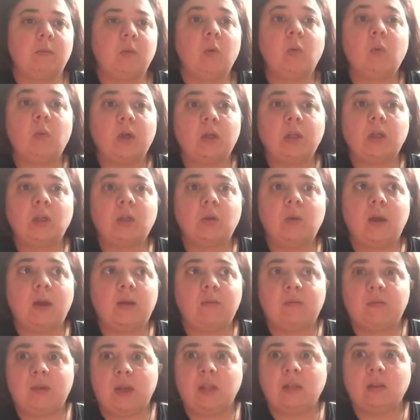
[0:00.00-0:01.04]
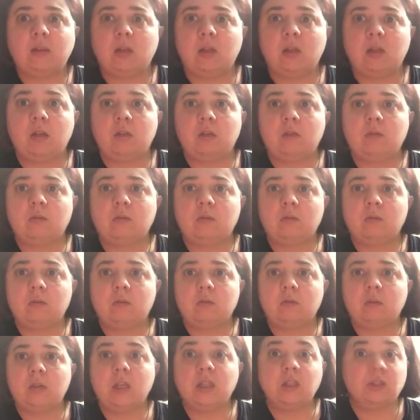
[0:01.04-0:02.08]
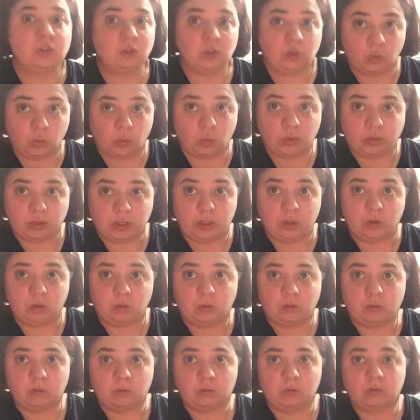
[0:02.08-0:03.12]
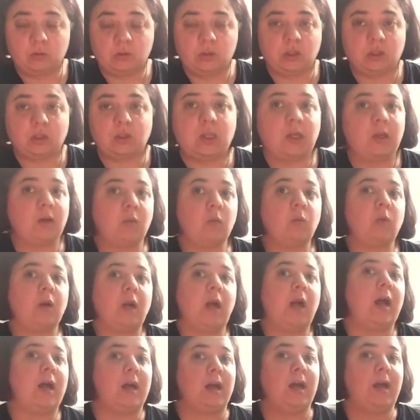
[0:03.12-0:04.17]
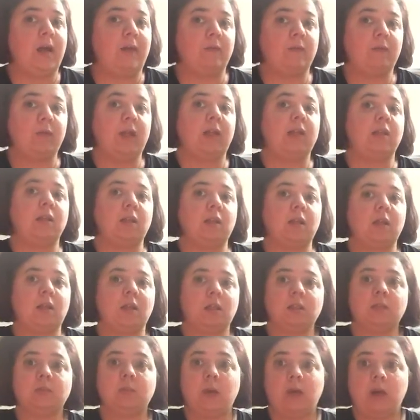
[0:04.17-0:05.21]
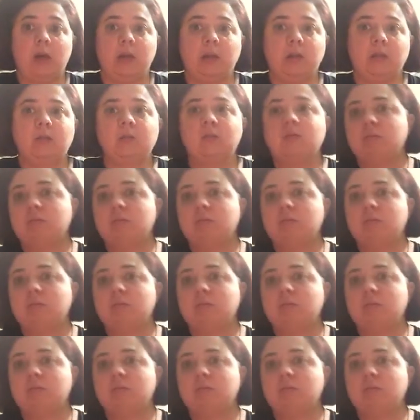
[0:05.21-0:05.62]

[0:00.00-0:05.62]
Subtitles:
What you have faith in is your deal, just like what I have faith in is mine.